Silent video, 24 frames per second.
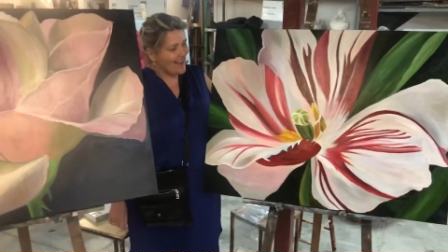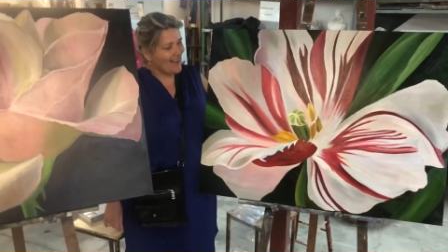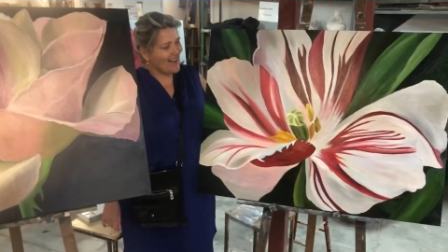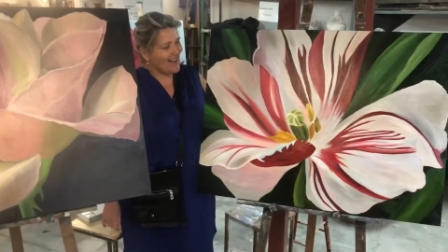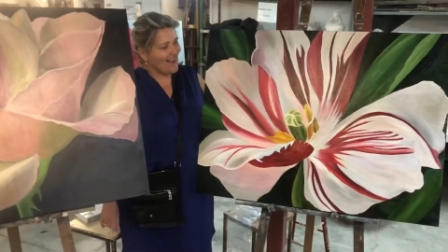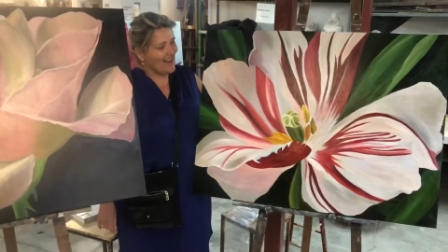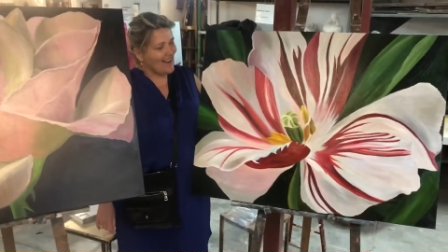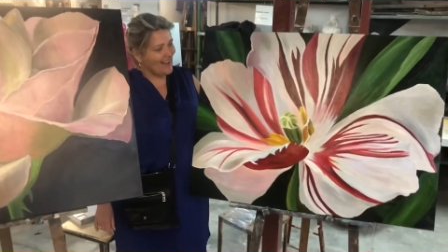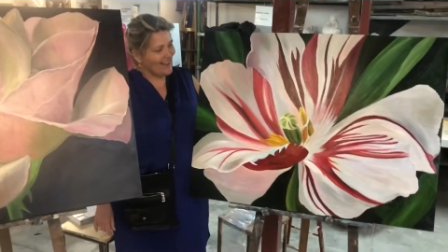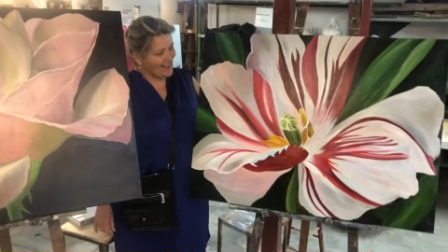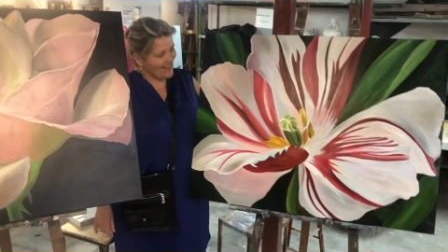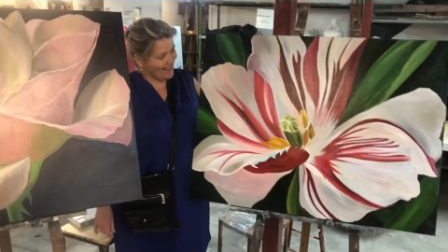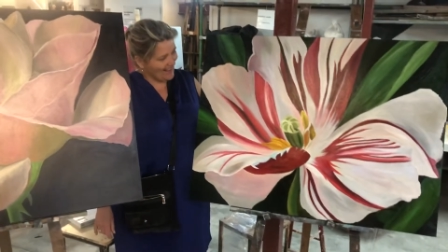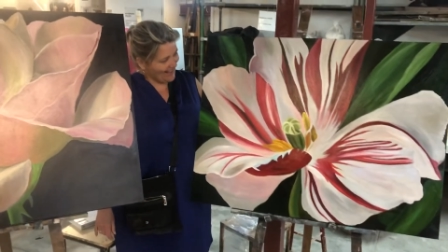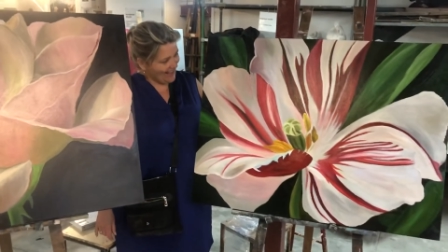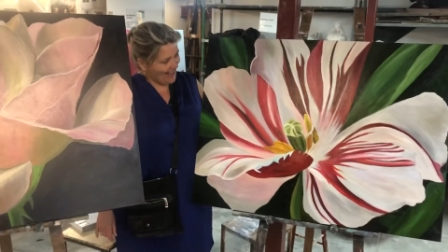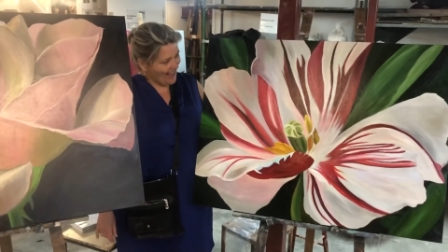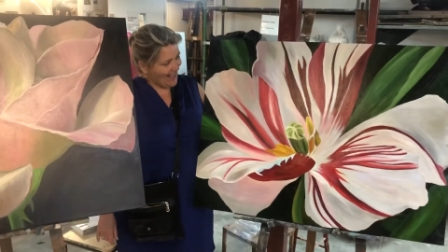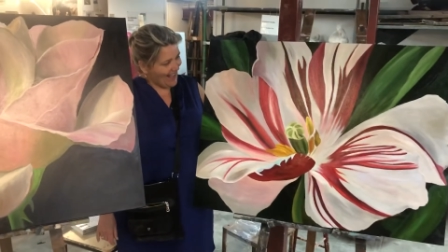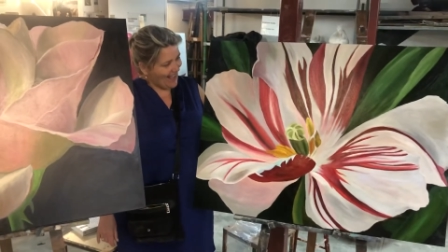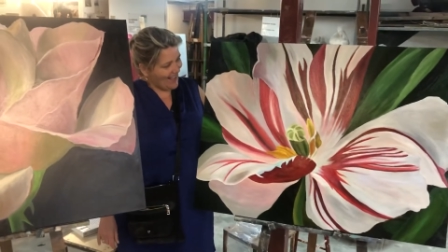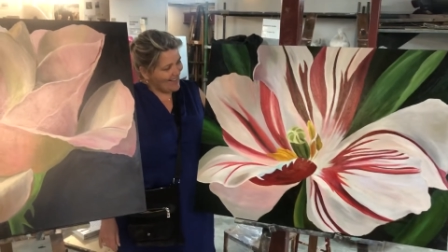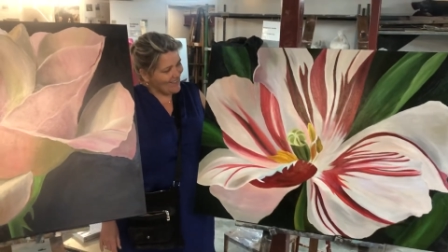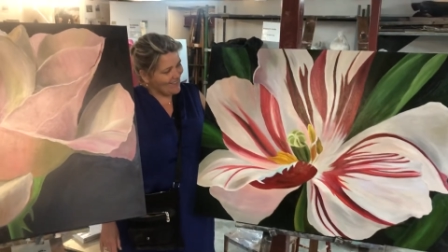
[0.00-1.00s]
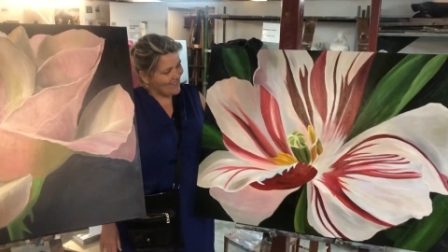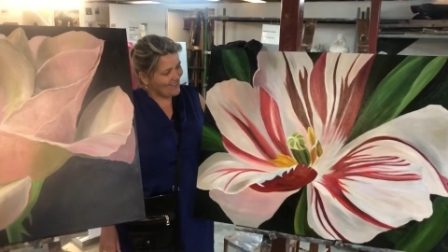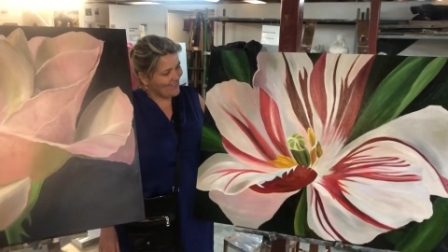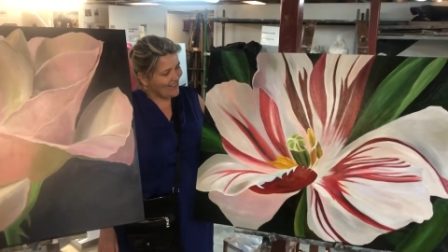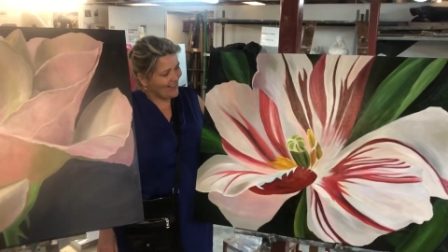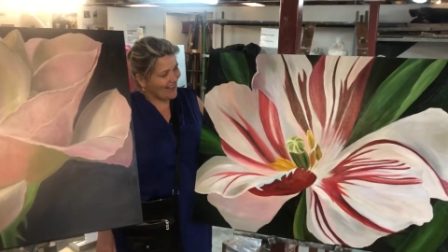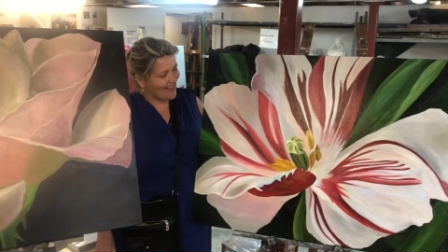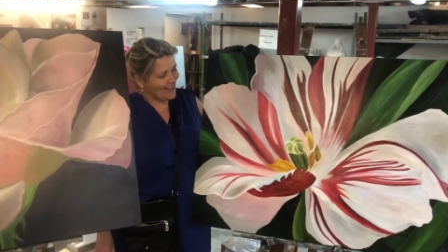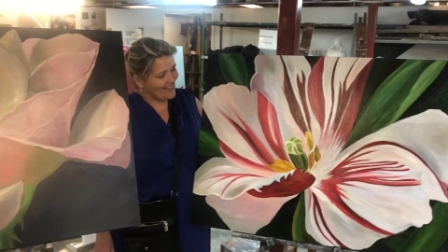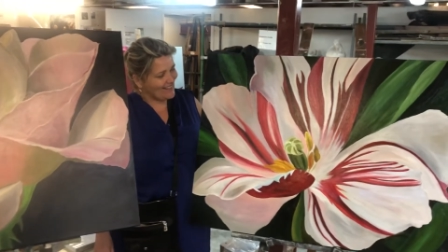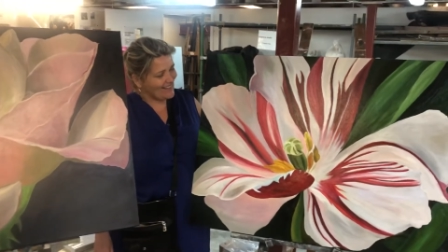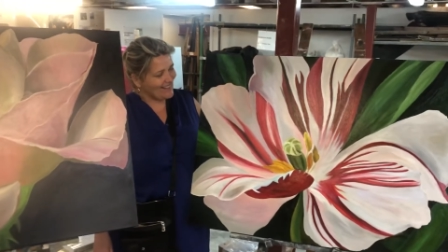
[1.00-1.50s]
I have,
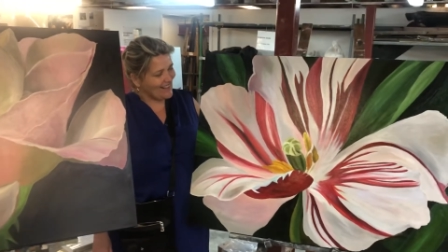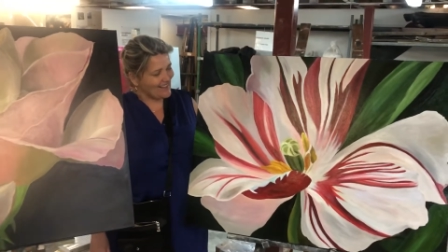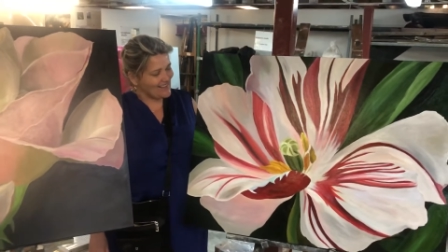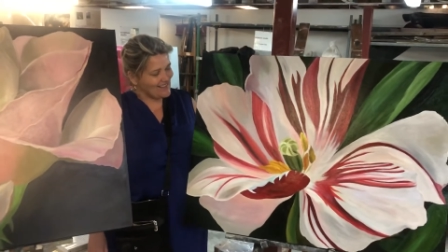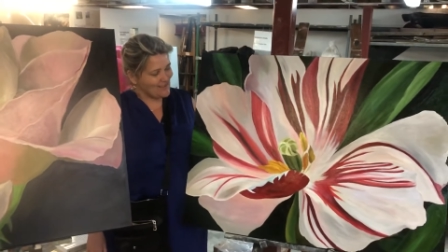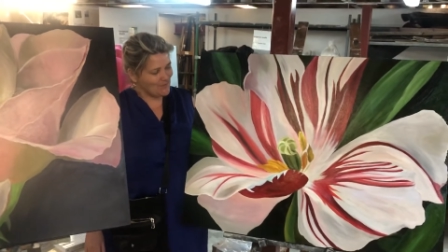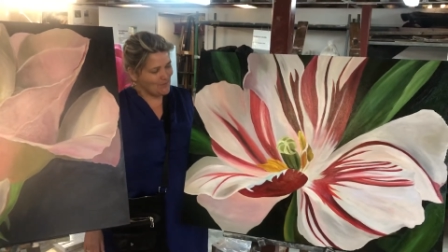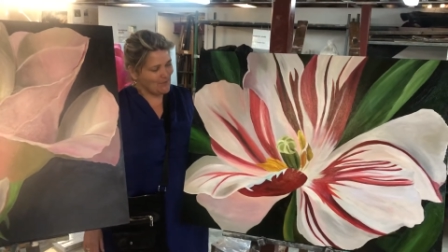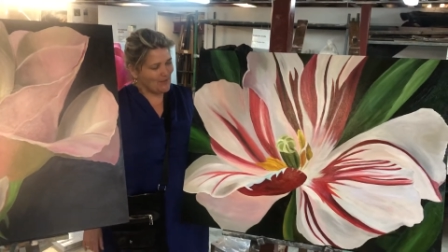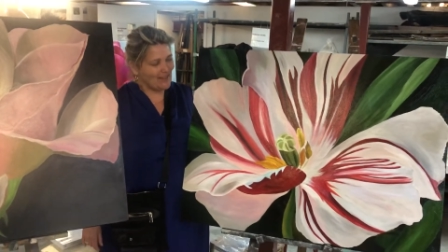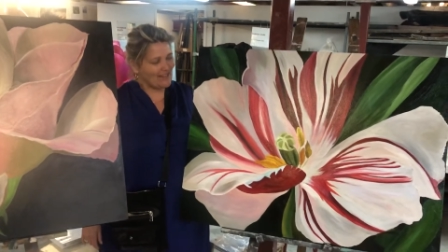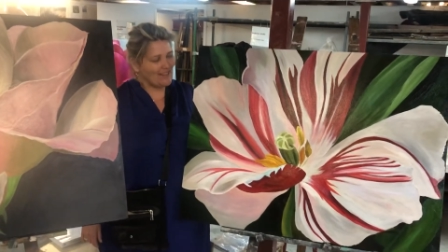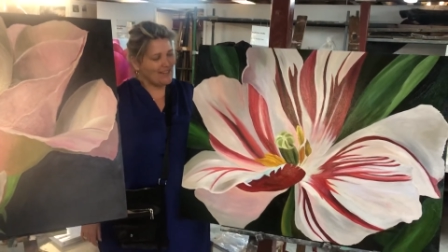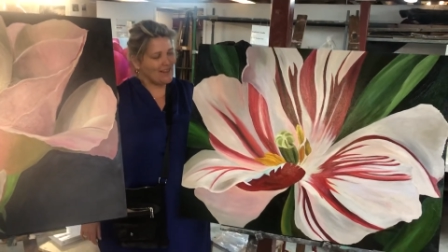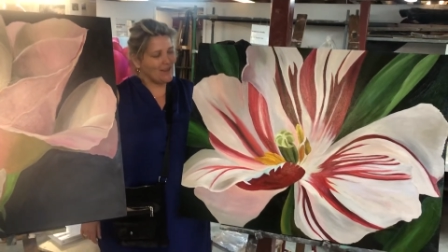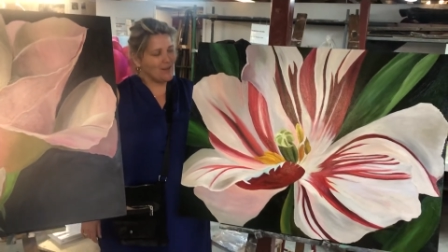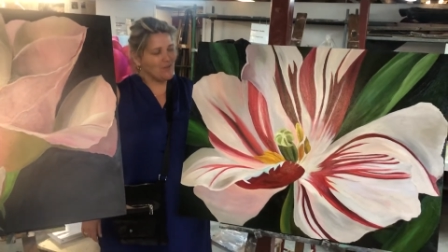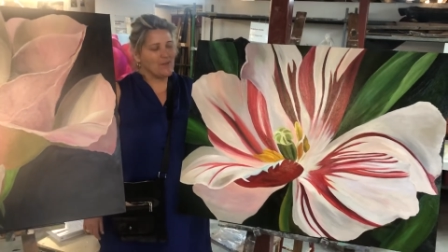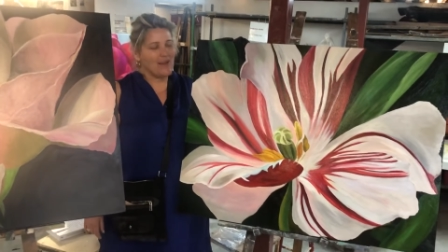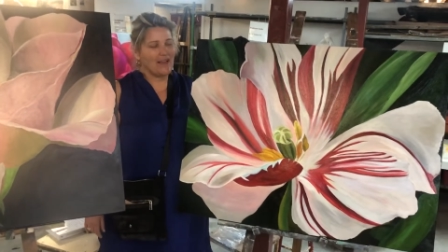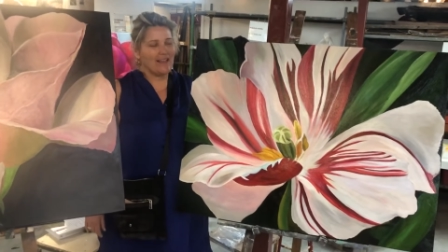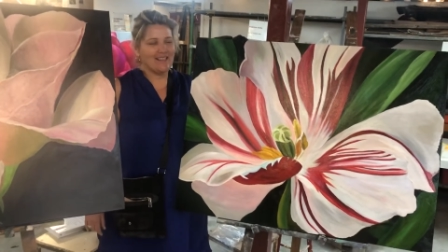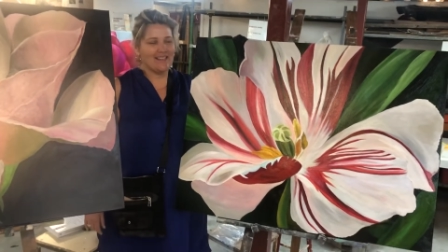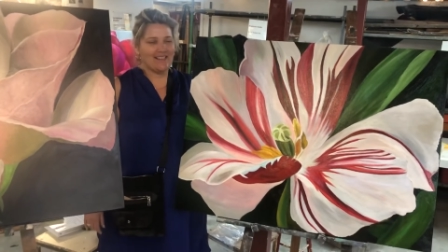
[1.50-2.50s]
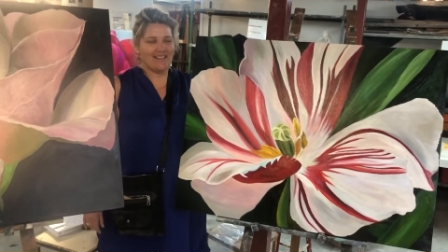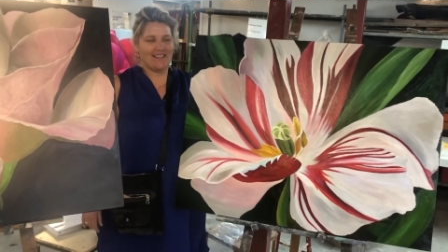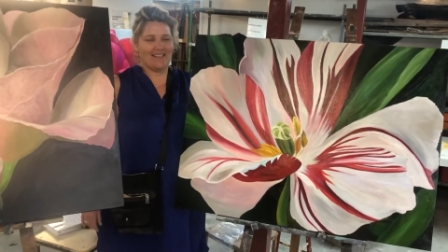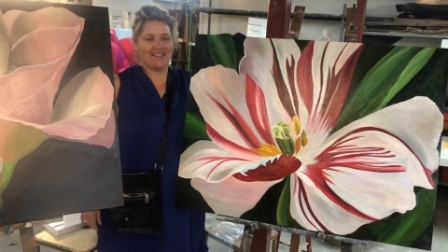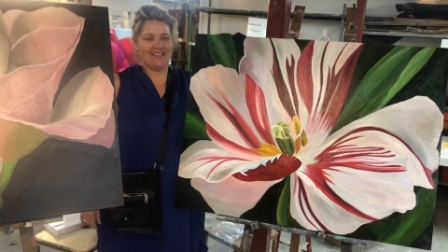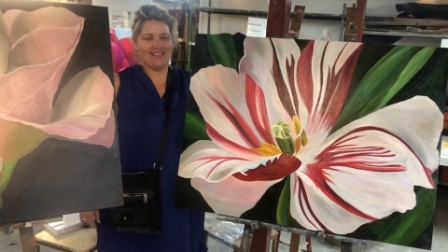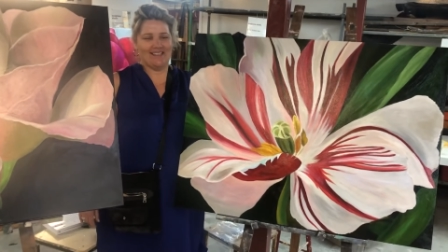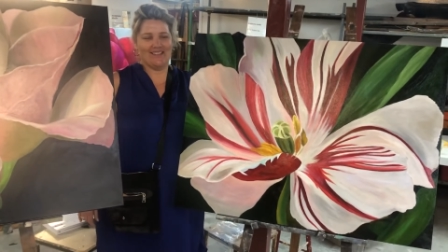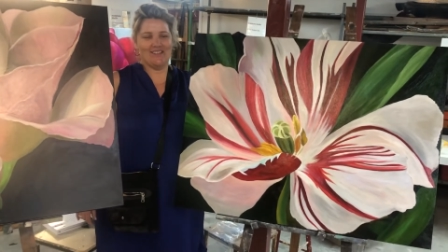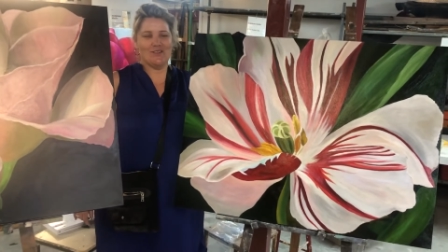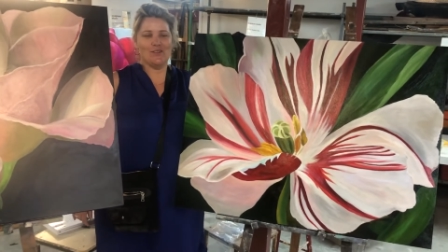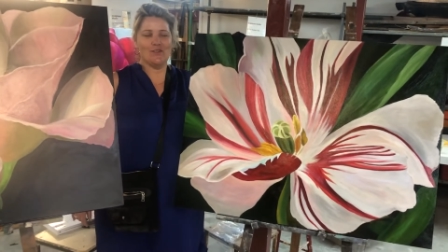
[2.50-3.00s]
and that's been amazing.
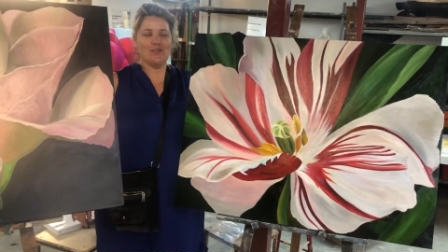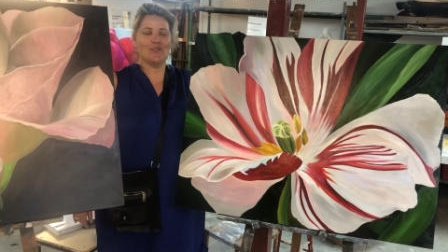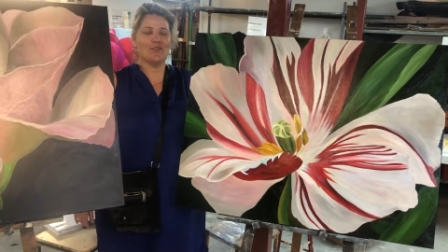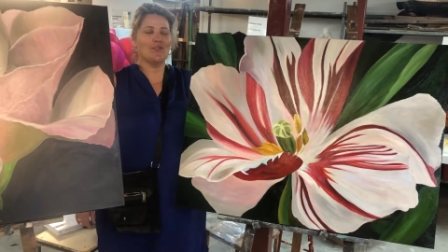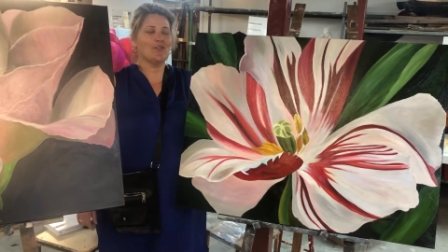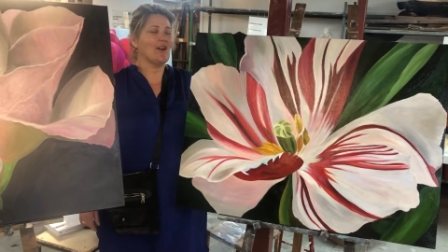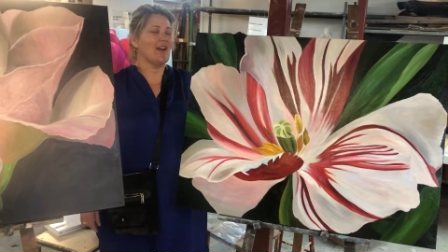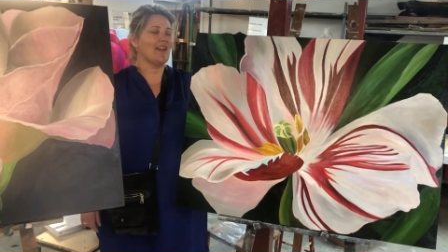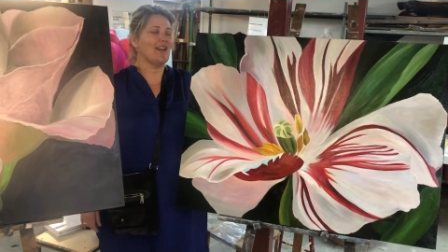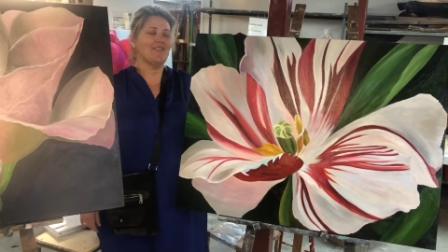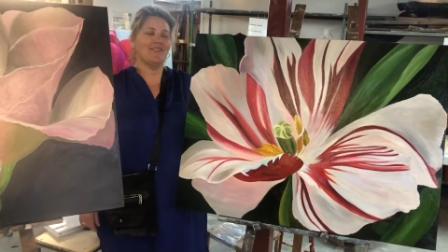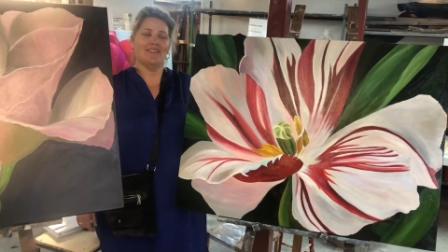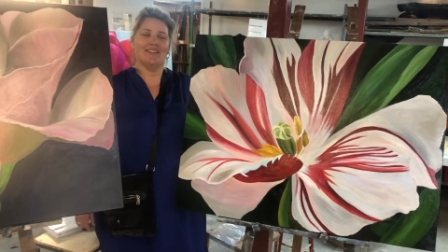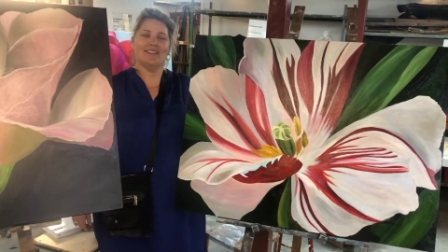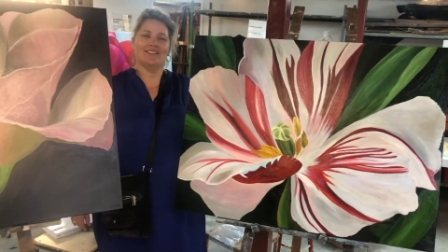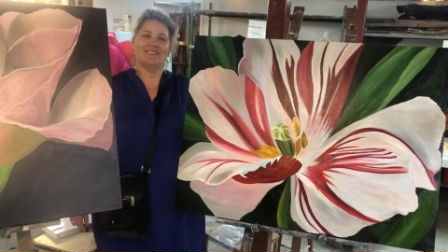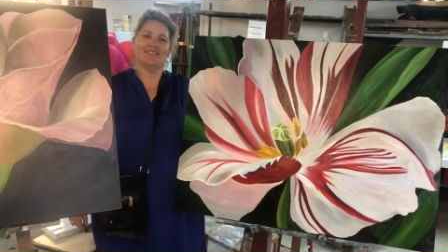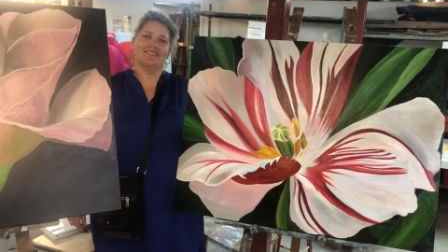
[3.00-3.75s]
Great fun.